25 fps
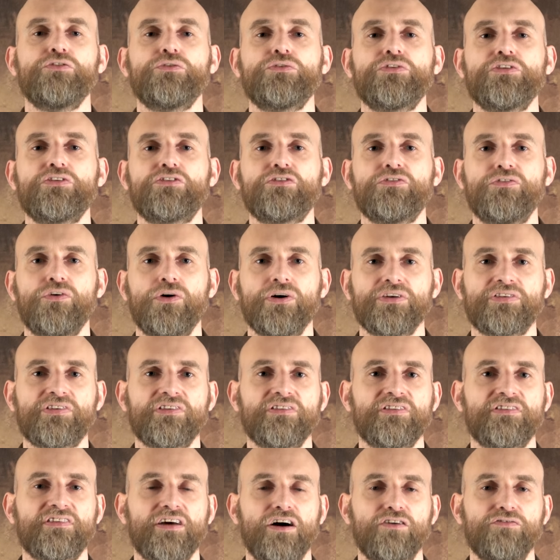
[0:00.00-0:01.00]
use its force
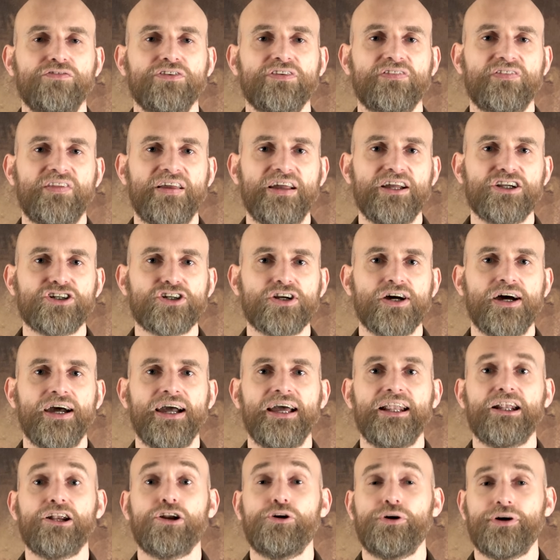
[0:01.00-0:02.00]
in Southeast Asia
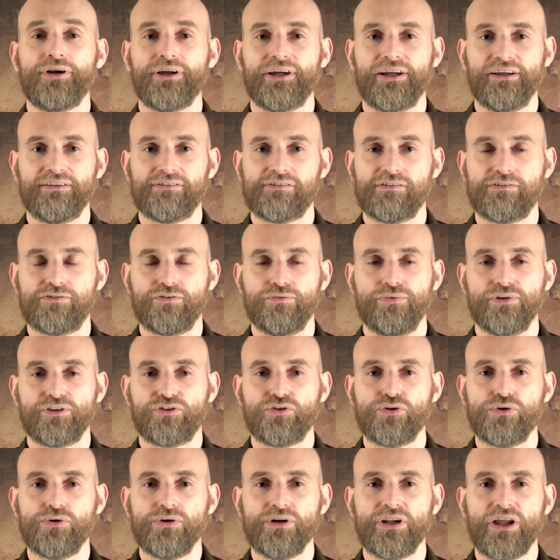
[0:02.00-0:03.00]
and not against the
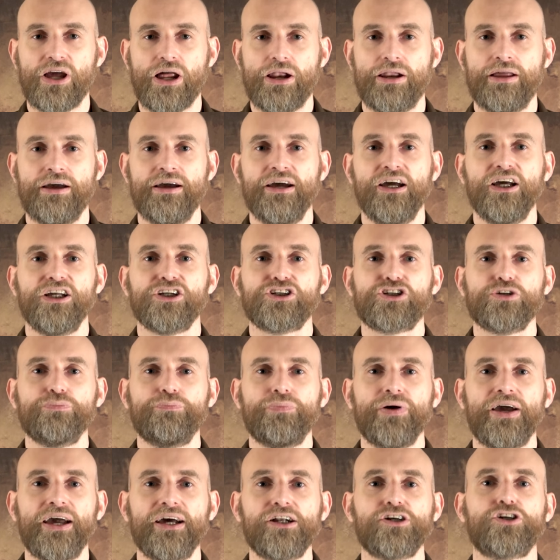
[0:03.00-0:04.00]
Soviet Union.
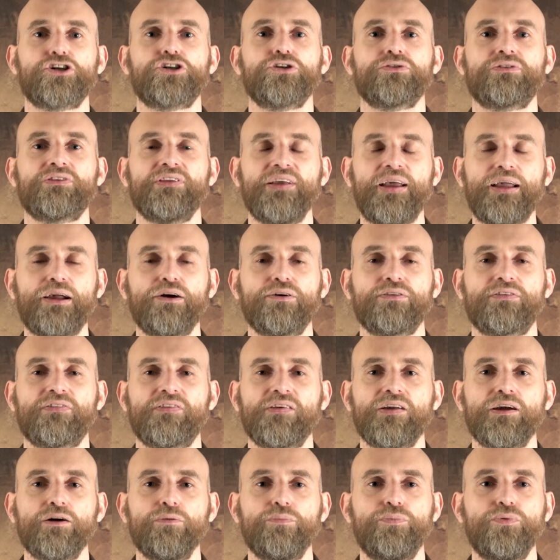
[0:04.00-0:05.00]
Japan should take out
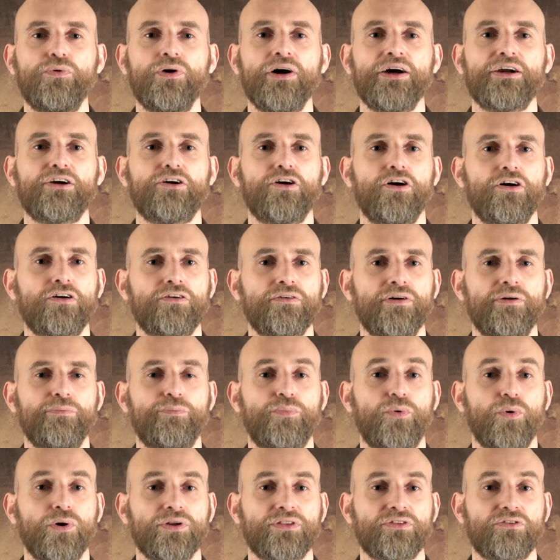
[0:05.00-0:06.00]
Singapore and conquer
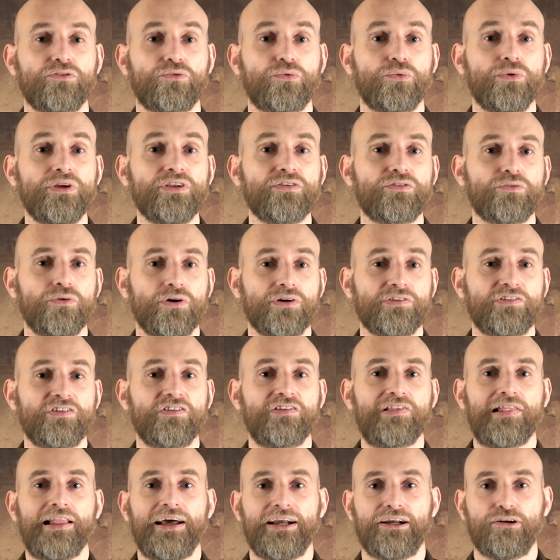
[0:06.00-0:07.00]
important
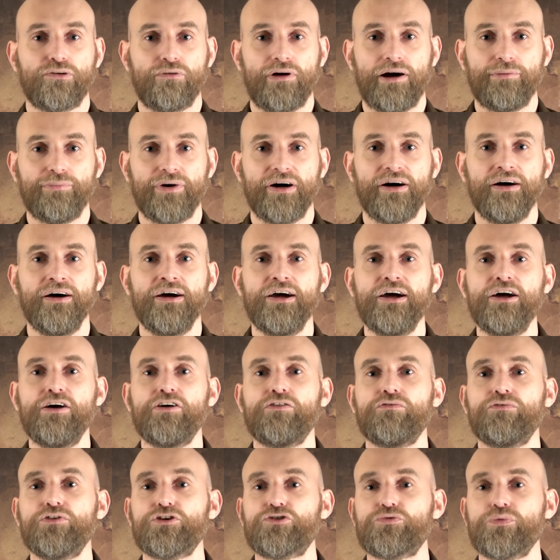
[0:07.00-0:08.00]
resources like rubber,
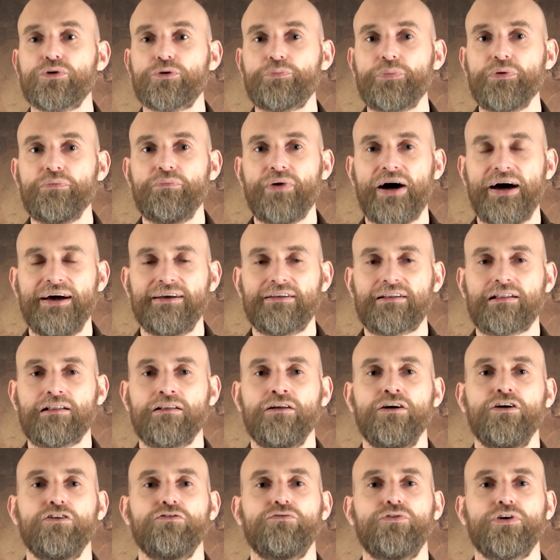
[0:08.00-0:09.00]
which would be
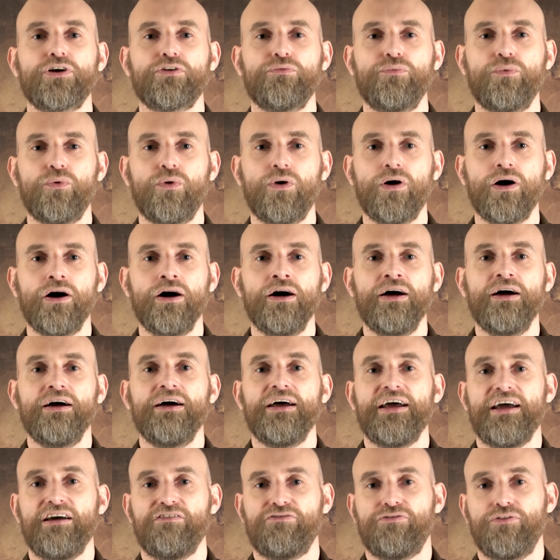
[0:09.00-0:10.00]
vital for the war
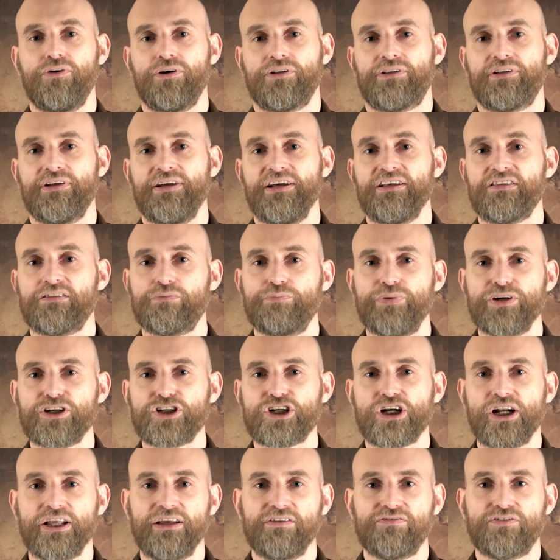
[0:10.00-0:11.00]
effort,
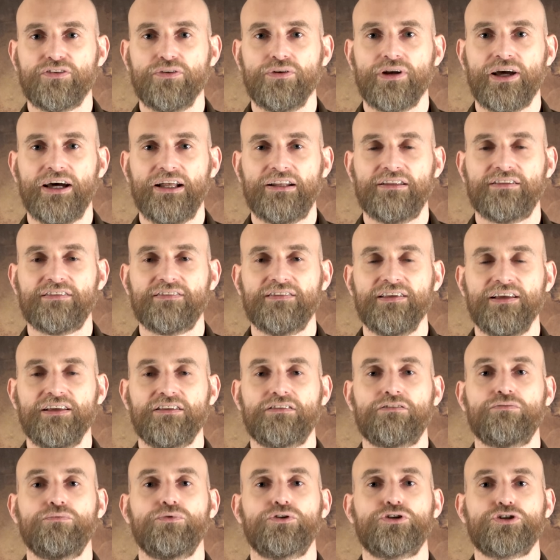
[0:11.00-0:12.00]
especially if the United
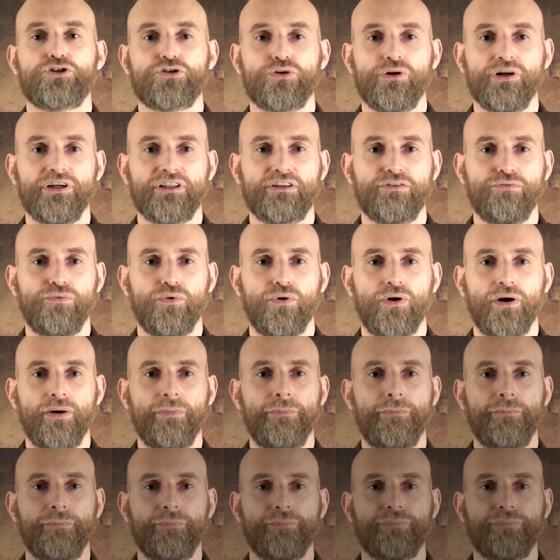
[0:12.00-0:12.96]
States would join the war.